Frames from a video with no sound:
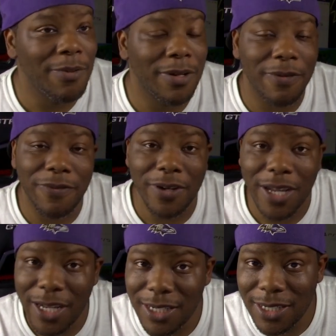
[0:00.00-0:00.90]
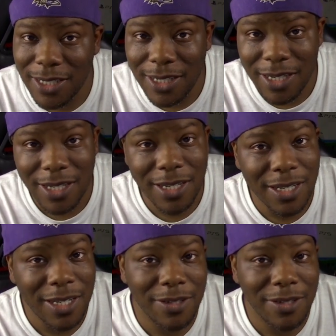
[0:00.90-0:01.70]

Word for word: with the free agency.